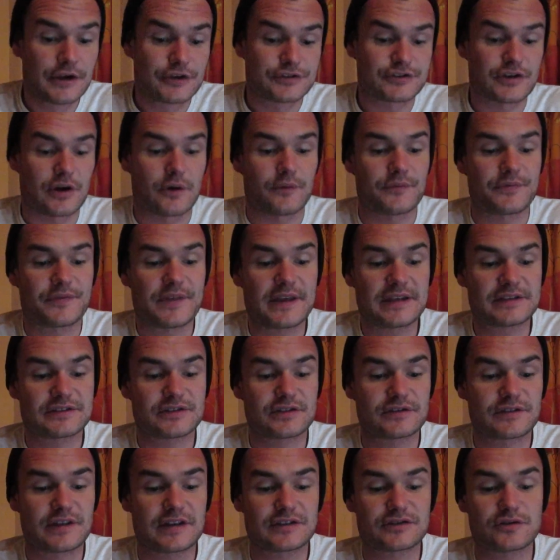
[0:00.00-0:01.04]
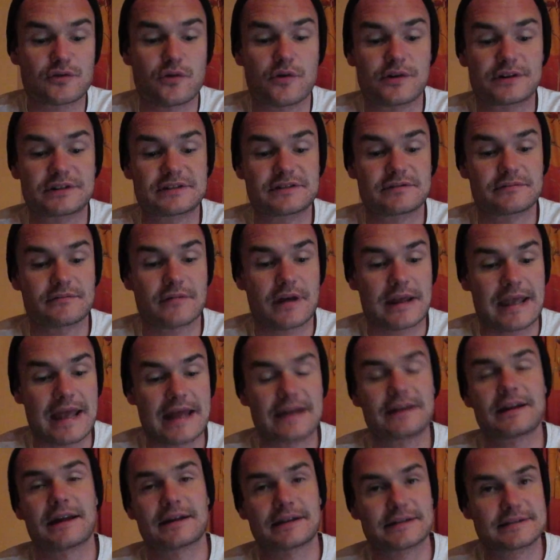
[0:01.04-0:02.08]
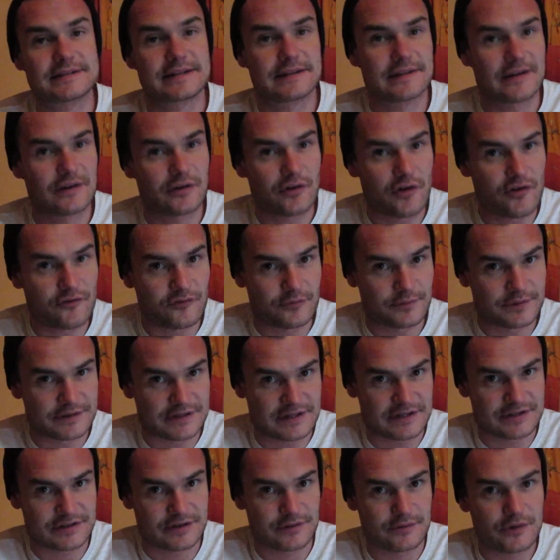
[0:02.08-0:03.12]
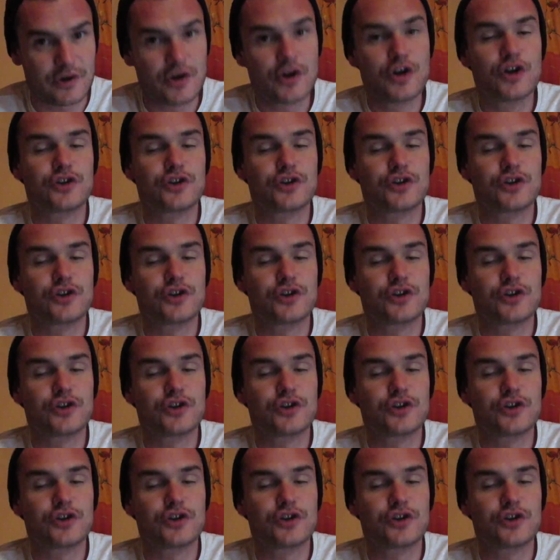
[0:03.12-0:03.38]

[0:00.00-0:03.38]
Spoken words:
So these coins, again, like I said, they're government issued,